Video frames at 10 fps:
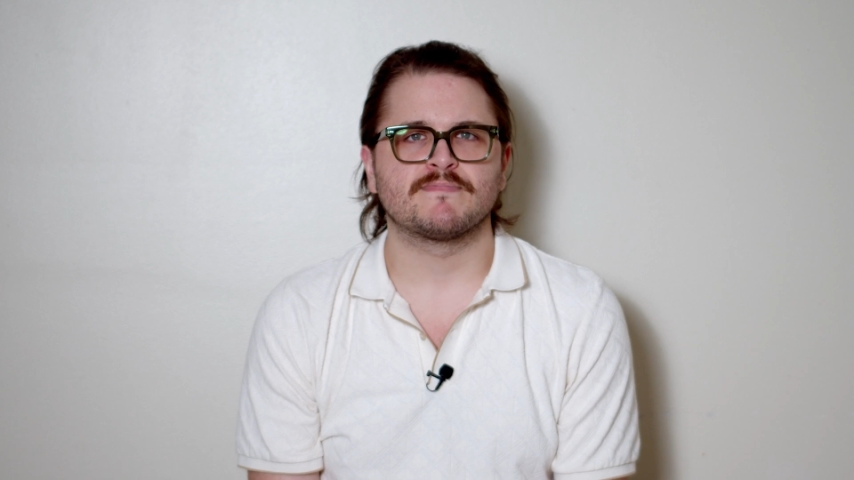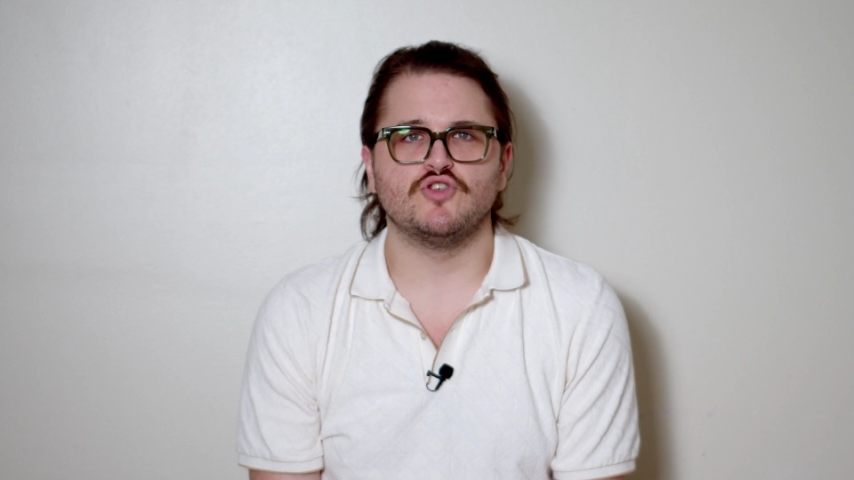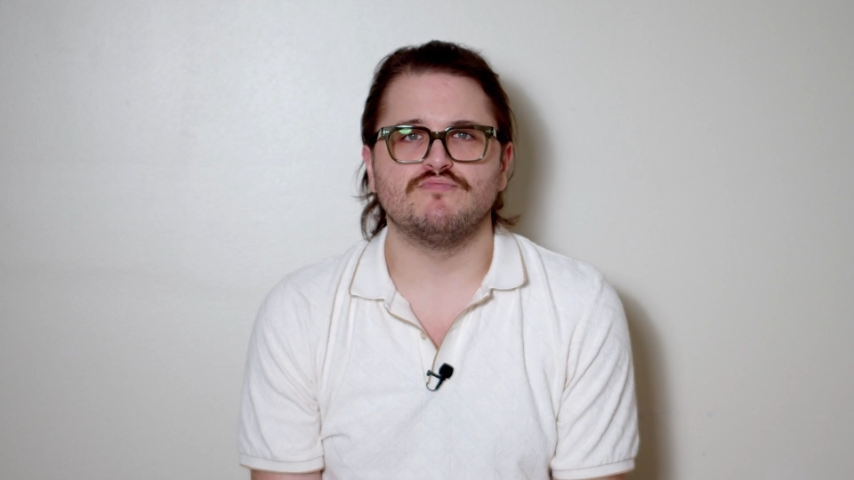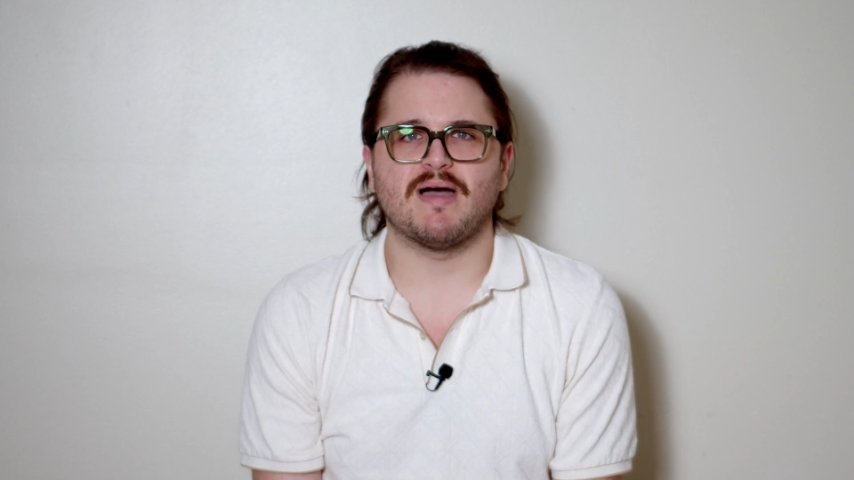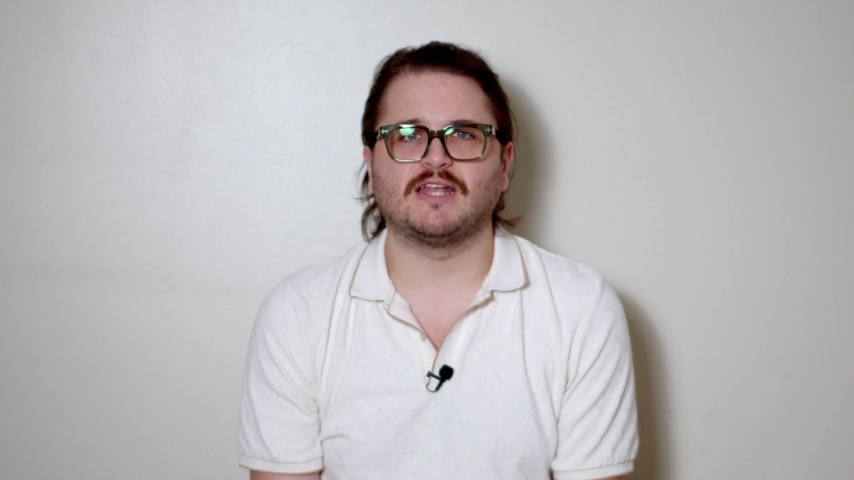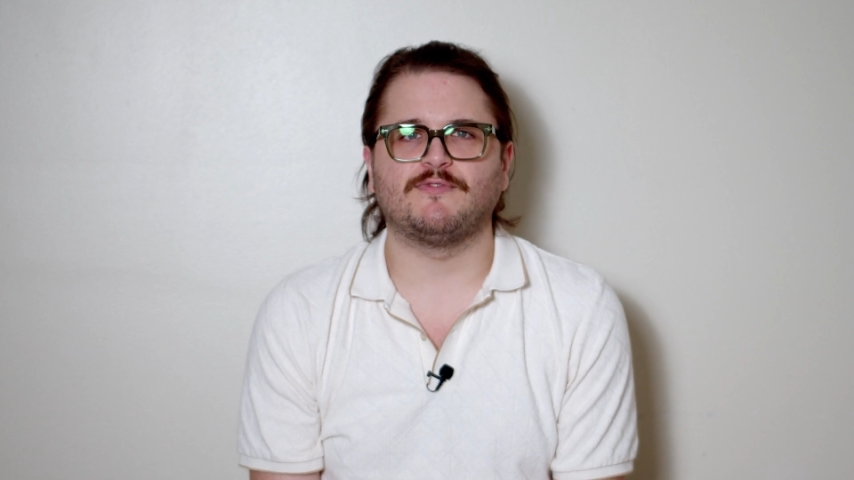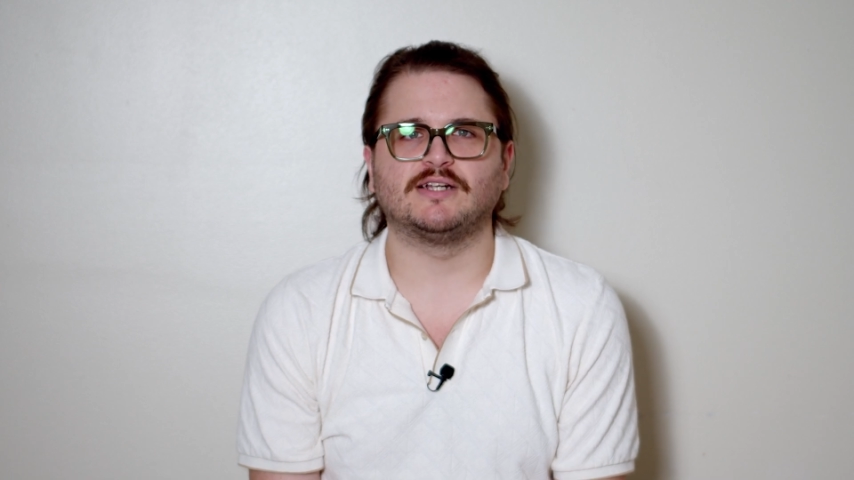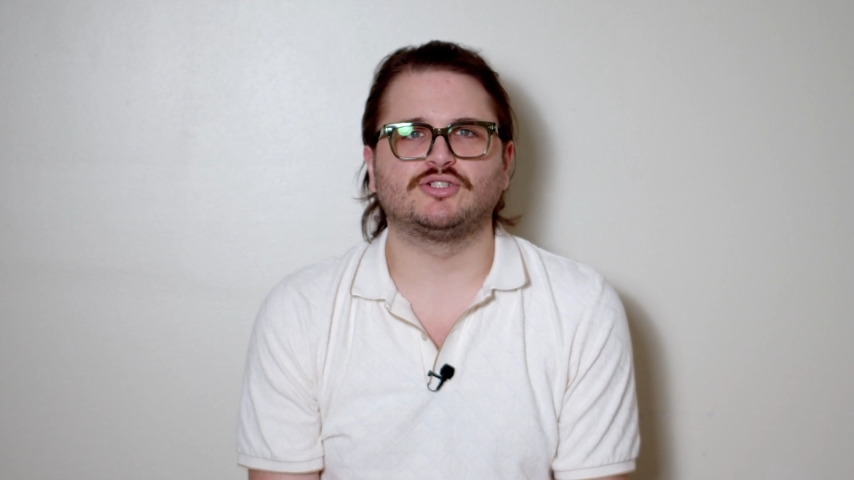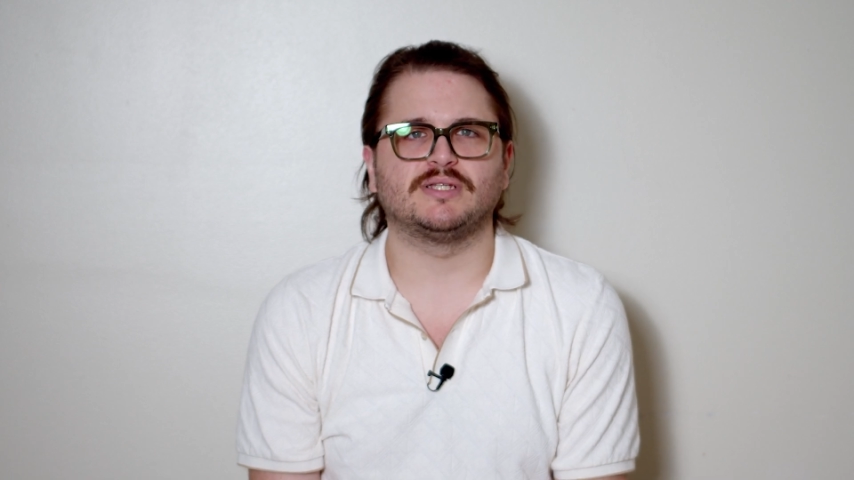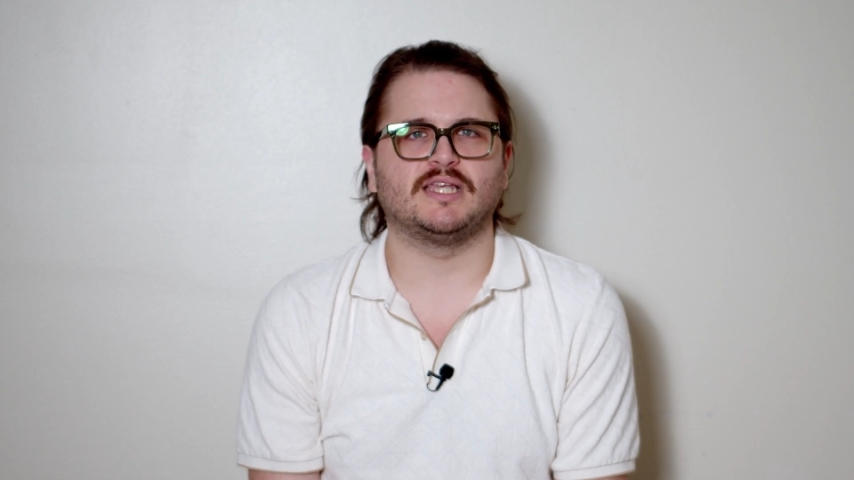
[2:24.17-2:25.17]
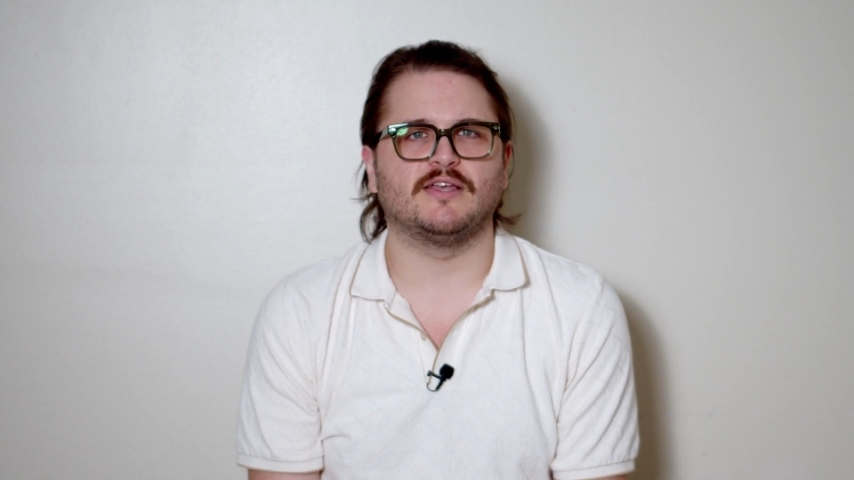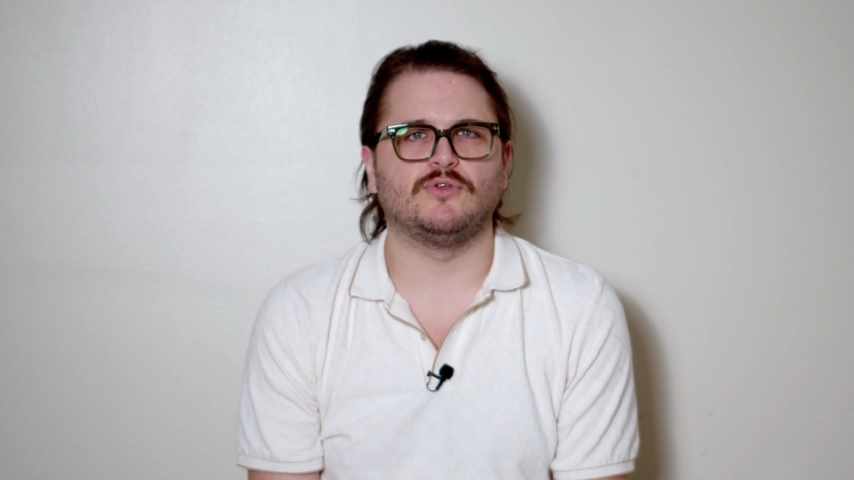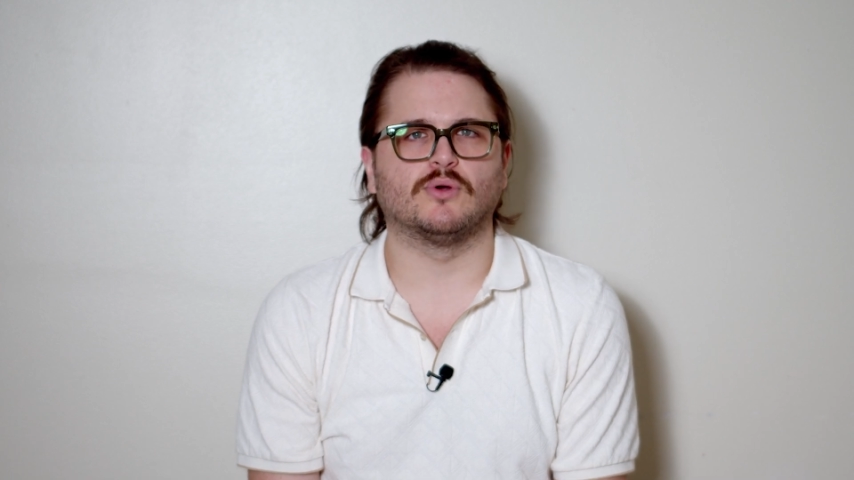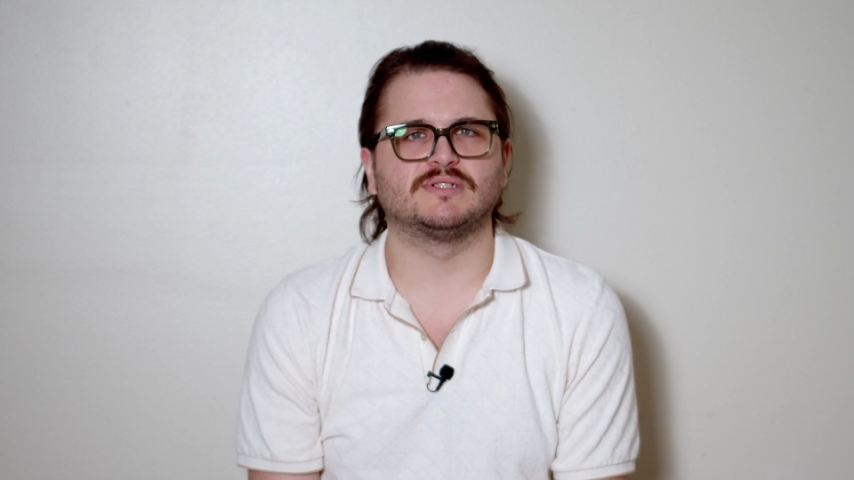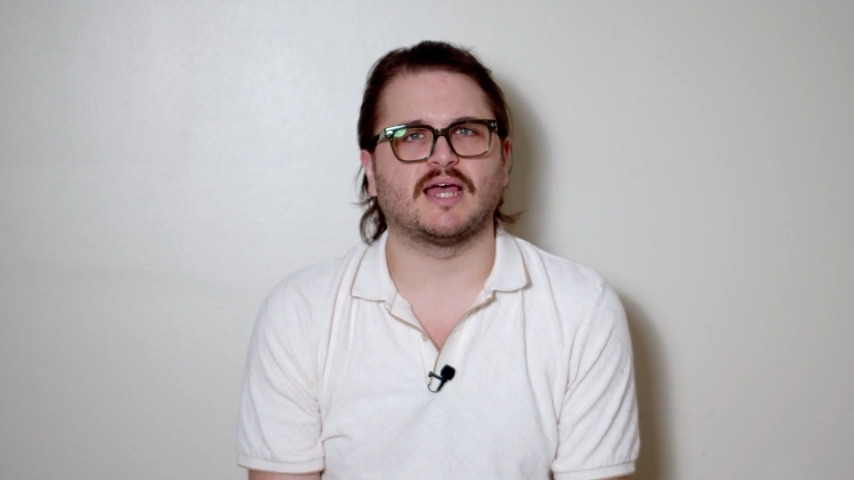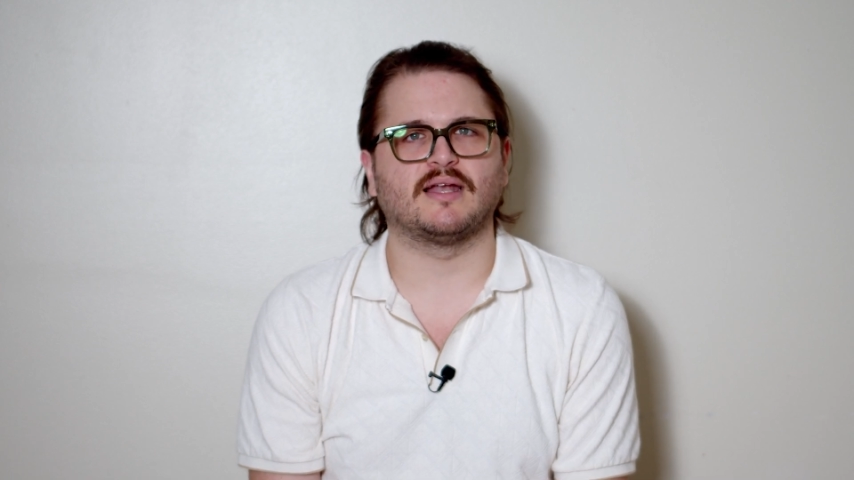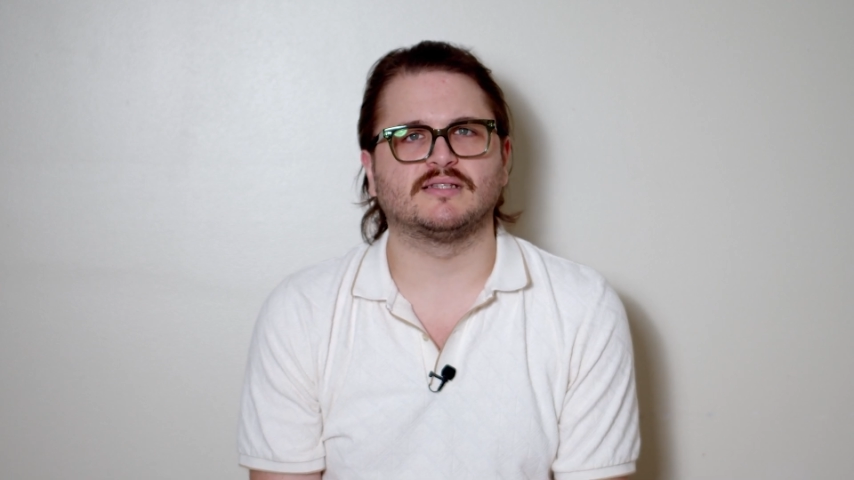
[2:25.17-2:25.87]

you might eventually give your side